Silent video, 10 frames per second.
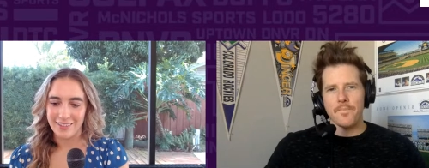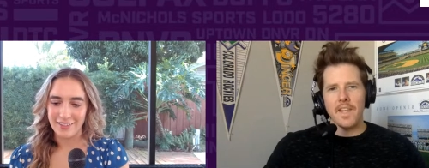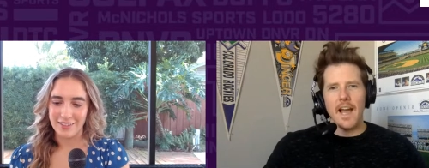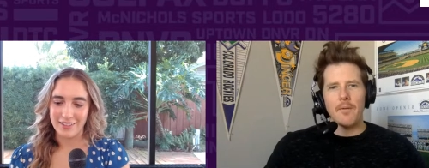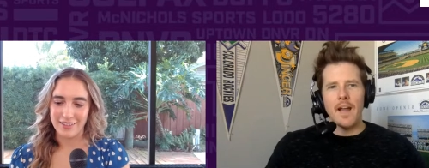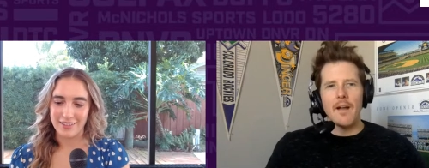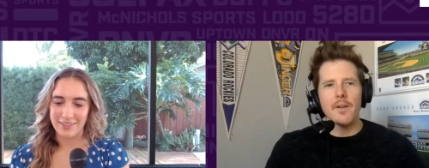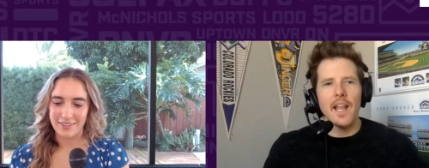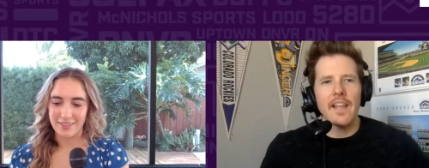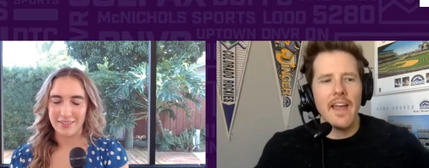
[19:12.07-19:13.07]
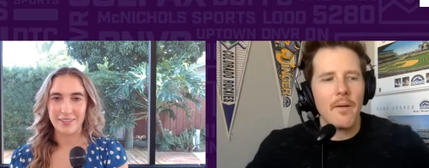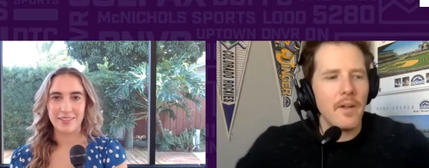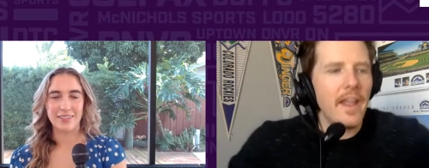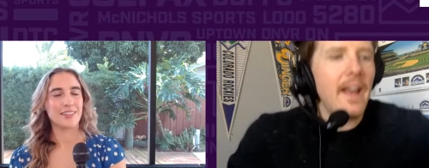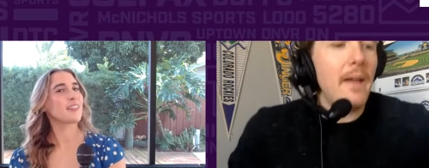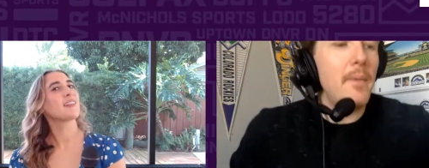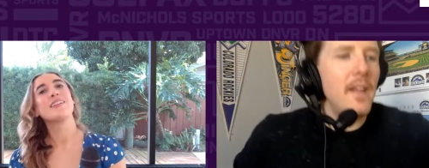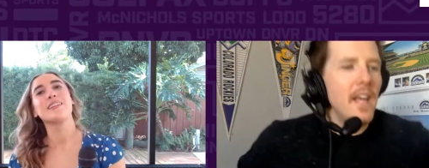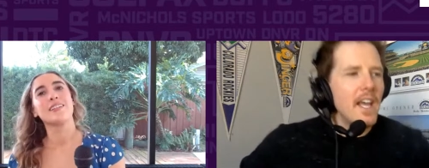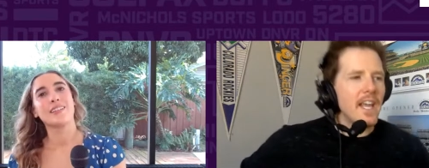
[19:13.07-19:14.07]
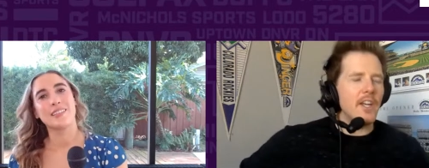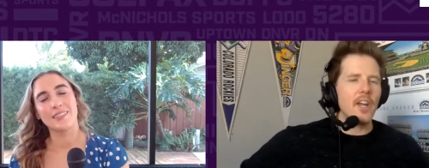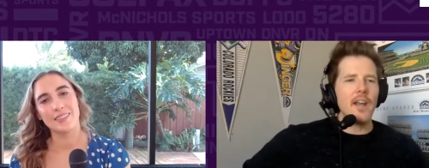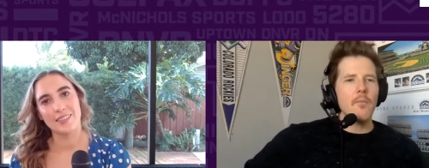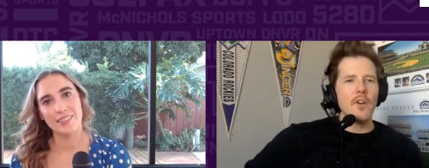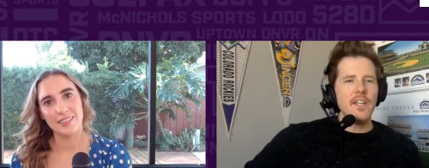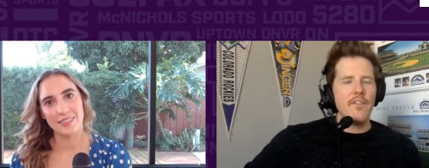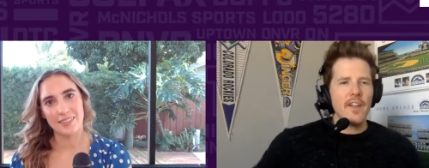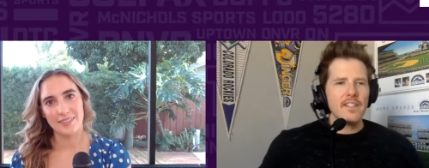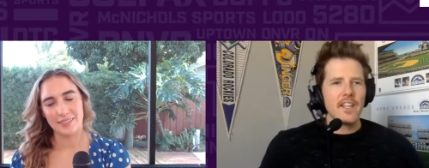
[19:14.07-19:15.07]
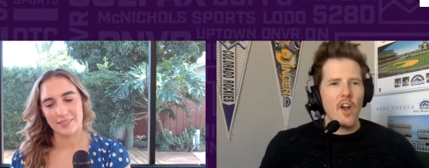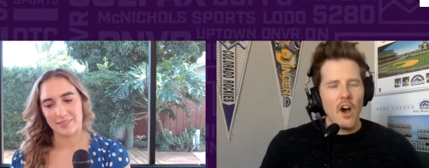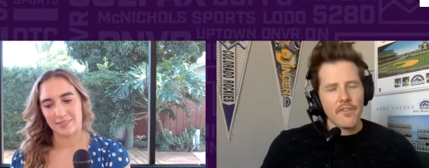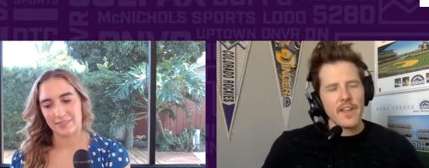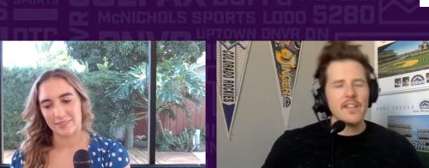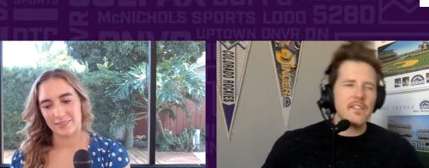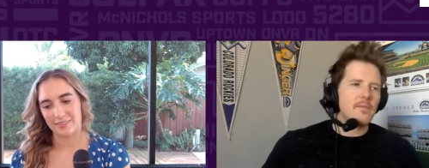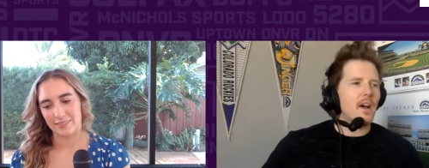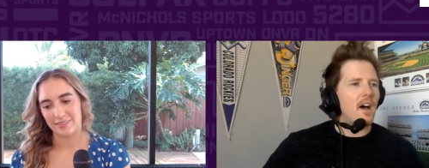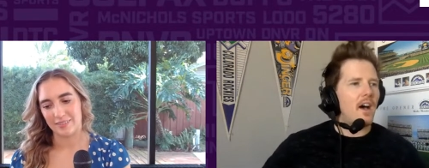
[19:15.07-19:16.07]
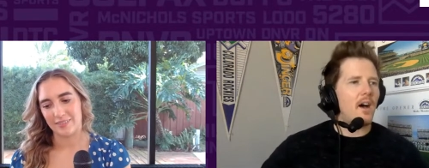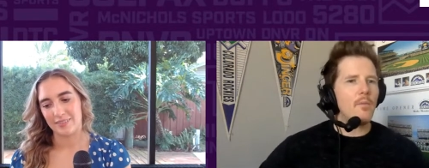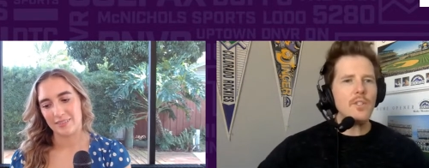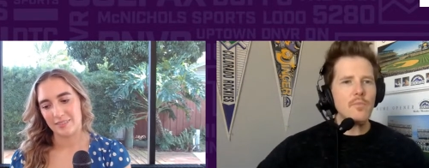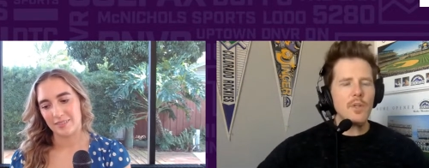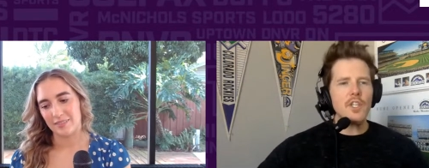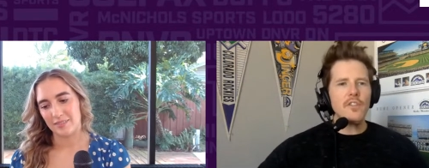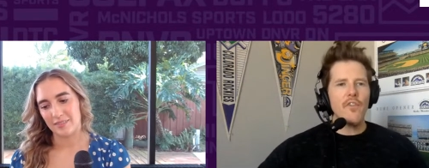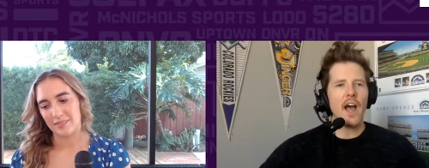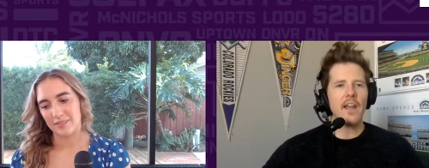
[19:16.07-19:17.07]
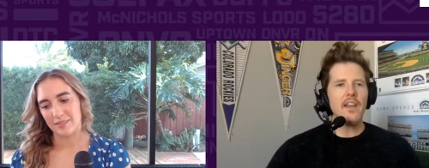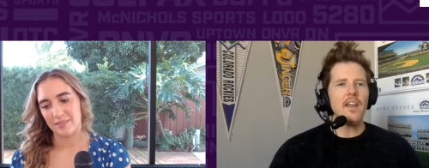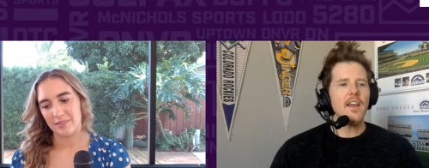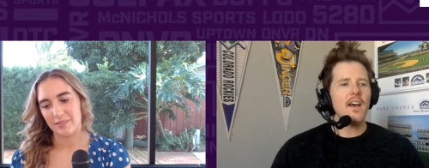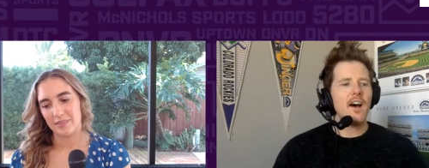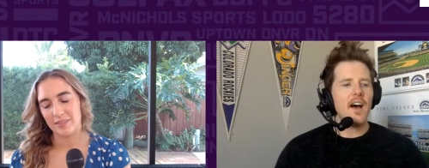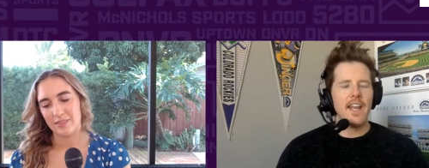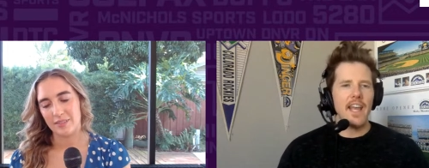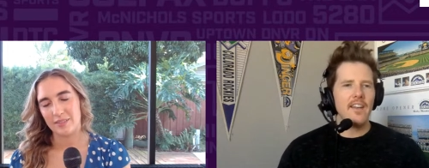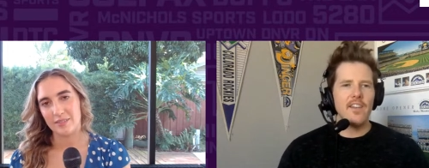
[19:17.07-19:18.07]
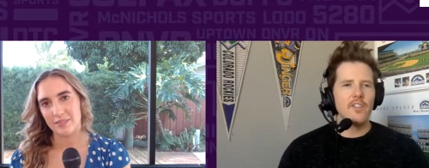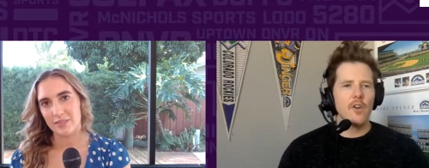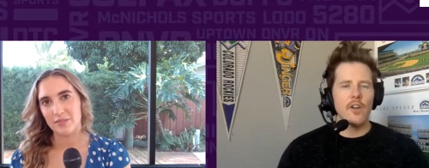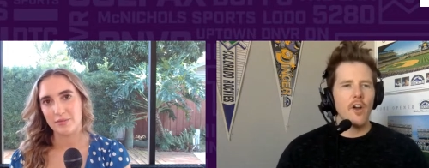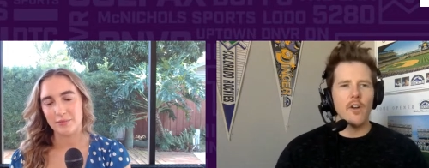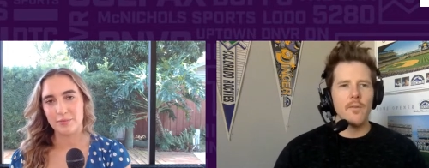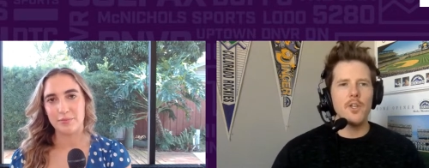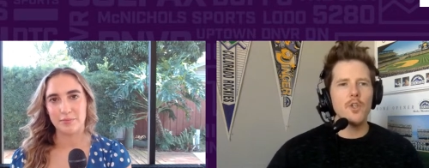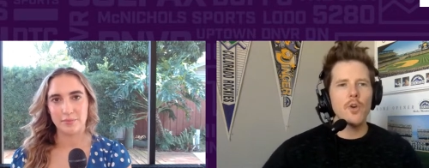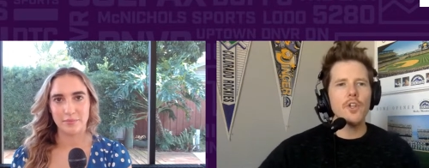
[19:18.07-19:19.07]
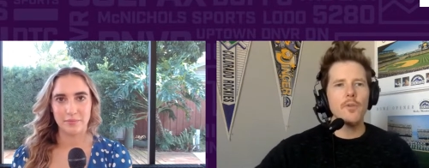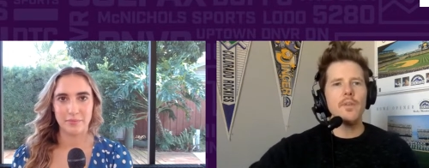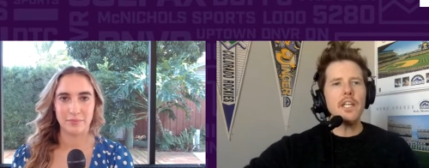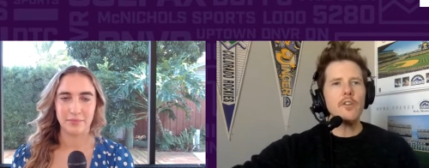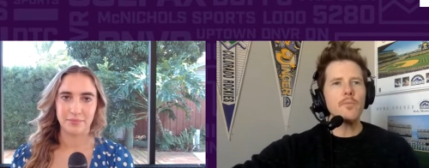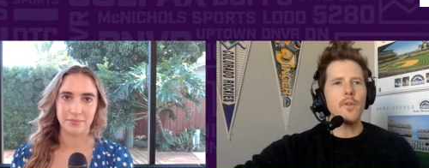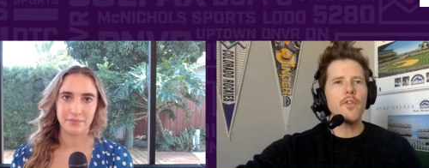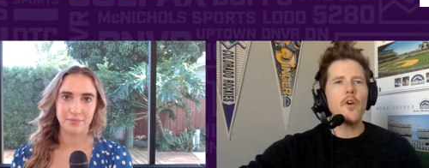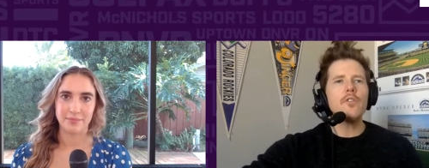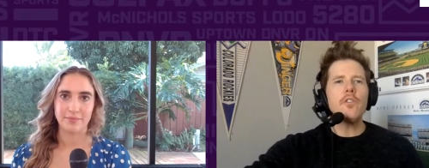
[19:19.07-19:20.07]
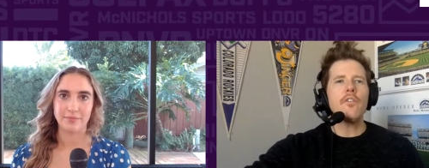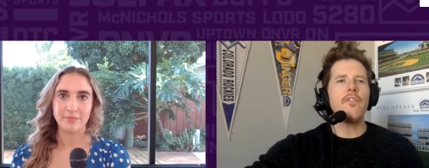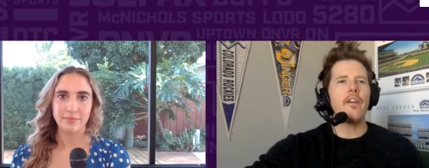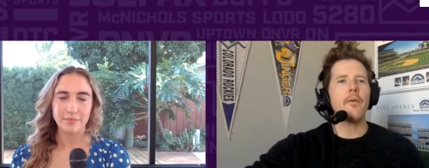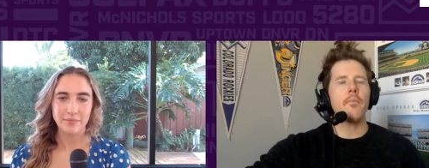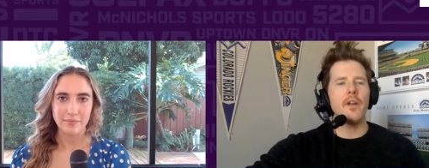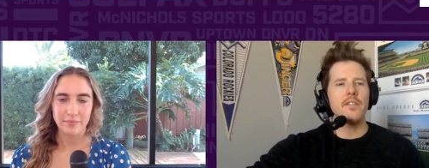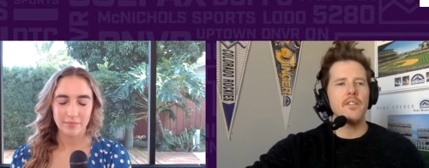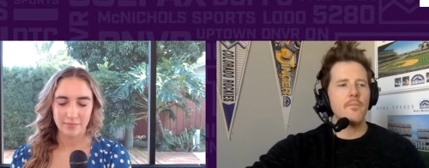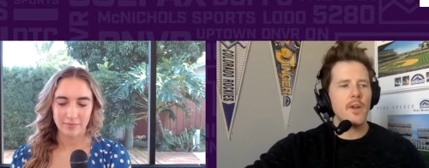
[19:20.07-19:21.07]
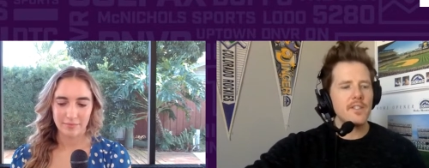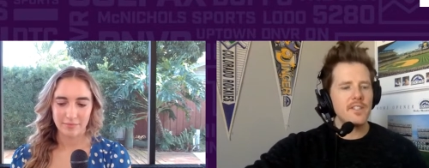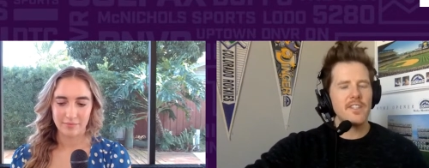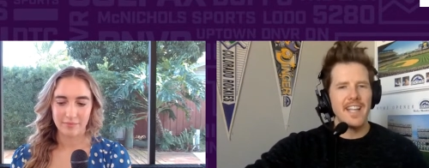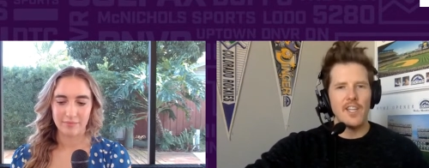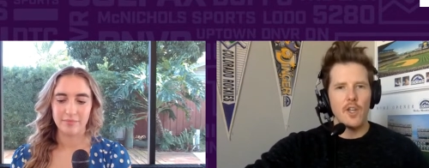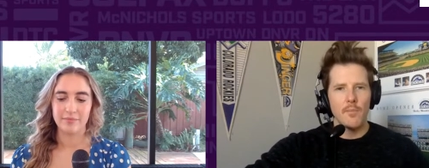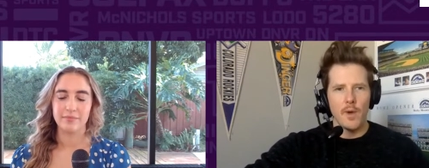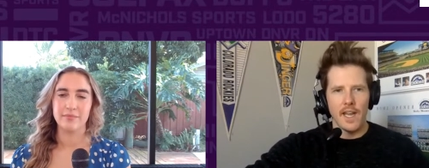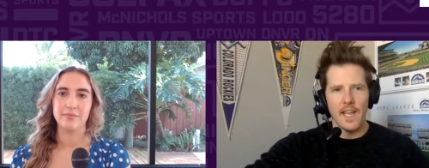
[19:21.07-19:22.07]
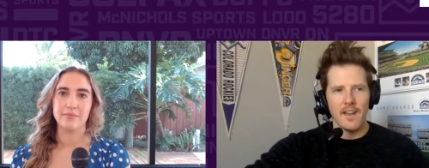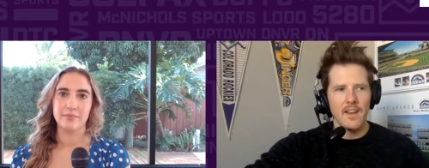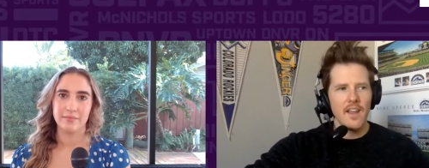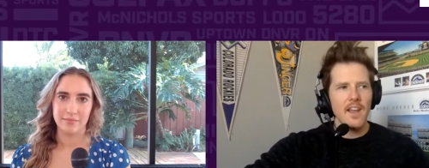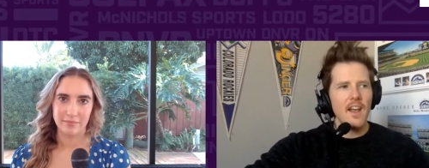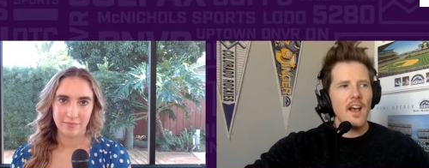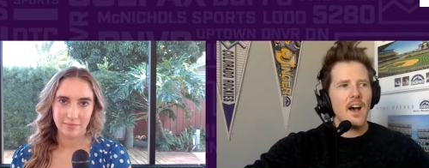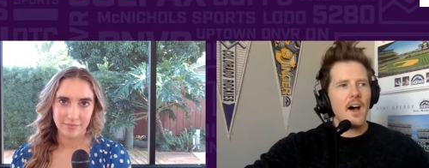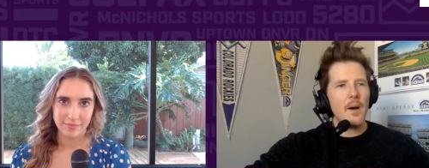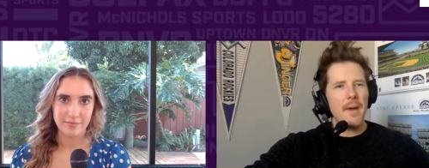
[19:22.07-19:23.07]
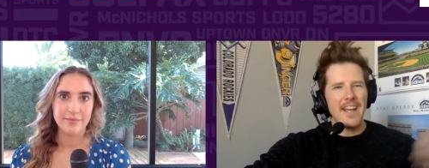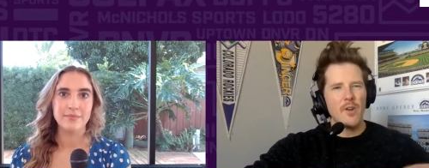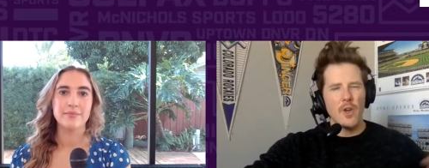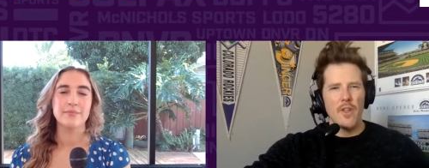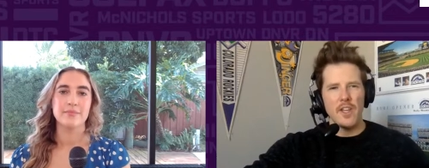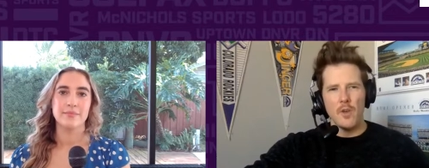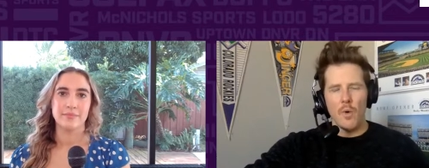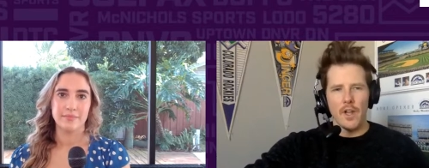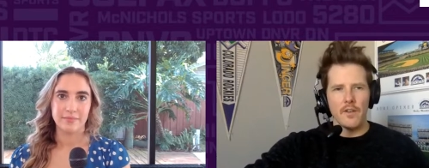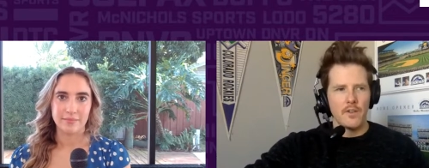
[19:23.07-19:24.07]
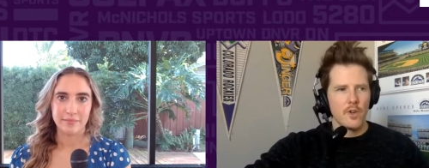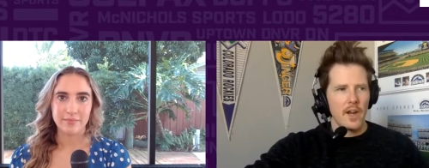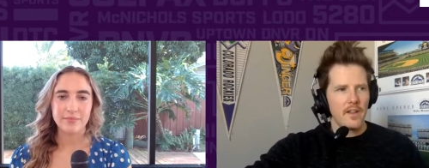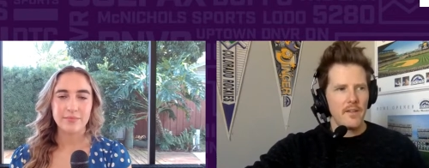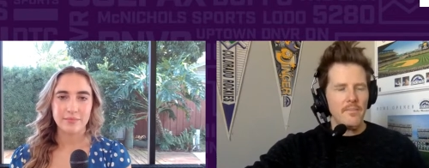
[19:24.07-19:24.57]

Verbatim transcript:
Speaker 1: Yeah, I would, I would like that one. That I'd be, again, you're getting more defense than offense, uh, which, which is fine. Uh, and again, these are all, all going to be short-term deals, but those are the veteran present presences that you could bring in. Um, I don't know that you want to try to,